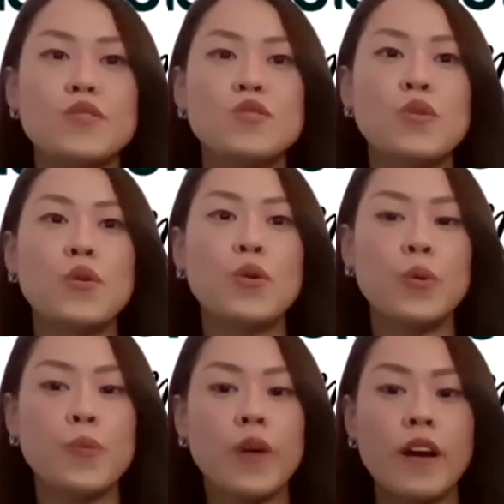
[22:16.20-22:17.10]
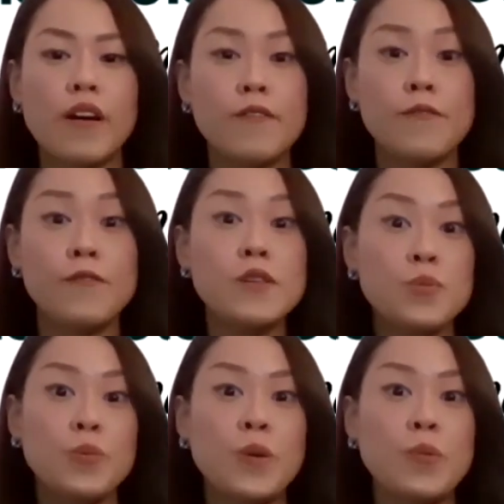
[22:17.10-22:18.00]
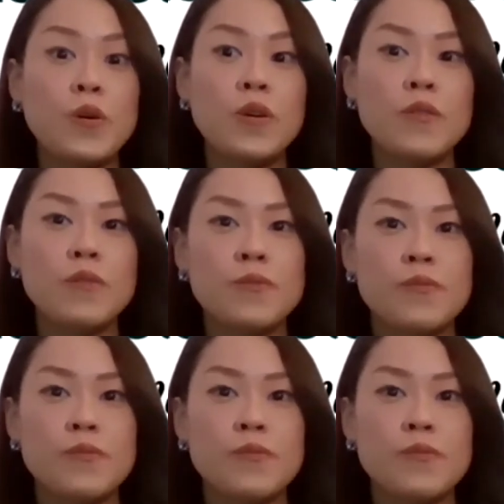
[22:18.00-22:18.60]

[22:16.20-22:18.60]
so first and we options, will...